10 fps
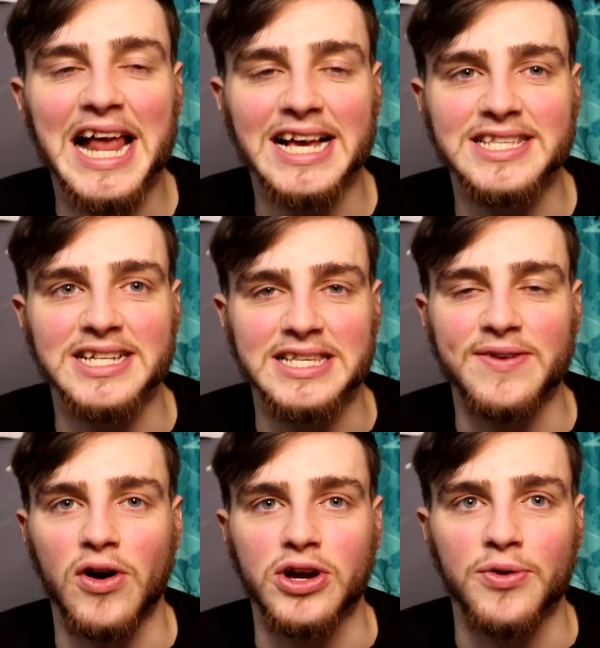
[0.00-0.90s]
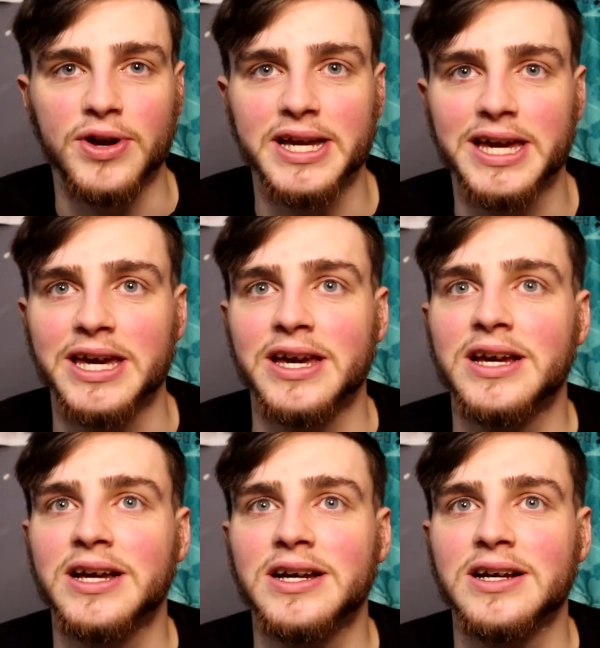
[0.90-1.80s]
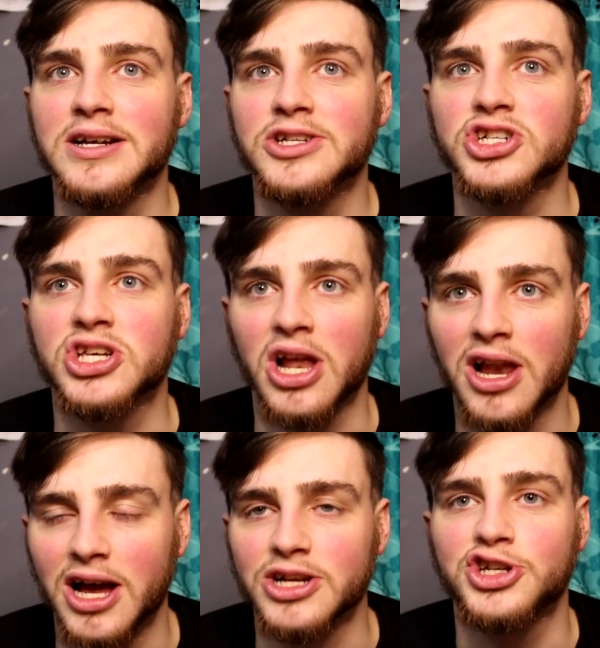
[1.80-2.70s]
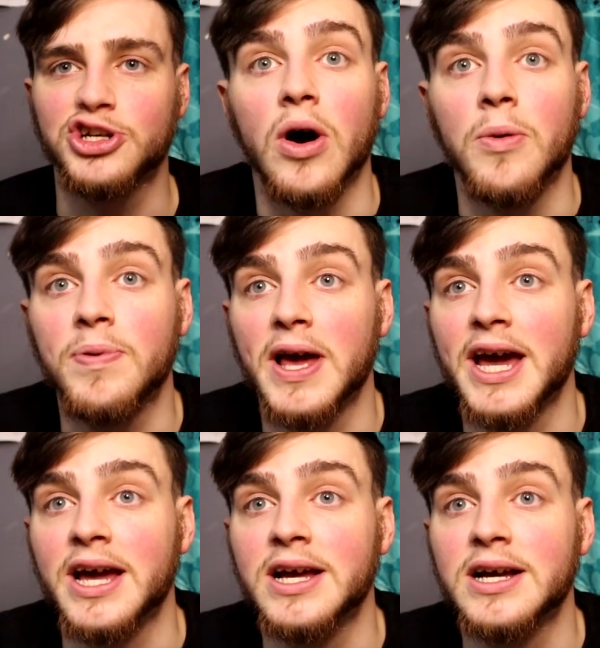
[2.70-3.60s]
Leicester's Divock Origi. Just clutch. Go on, play.